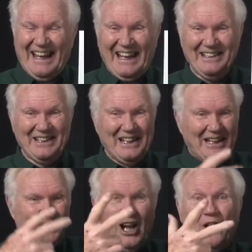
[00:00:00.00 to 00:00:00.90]
And
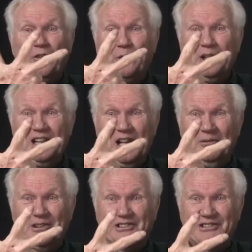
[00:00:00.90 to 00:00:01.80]
three of
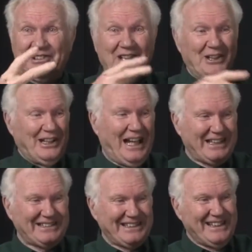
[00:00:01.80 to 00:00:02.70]
us, I
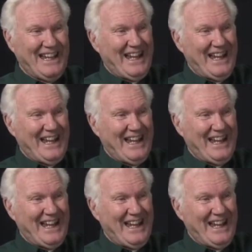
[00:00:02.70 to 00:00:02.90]
said,